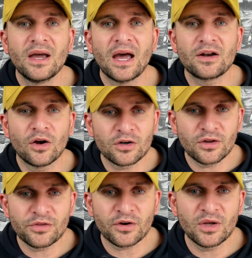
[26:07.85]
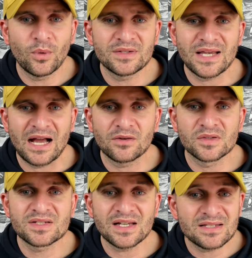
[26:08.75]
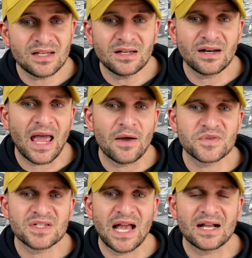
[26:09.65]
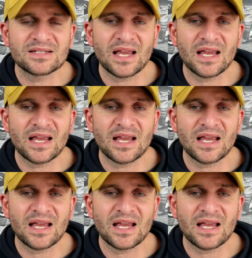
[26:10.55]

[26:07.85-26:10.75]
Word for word: had one hundred thirty-one tackles, sixteen and a half sacks,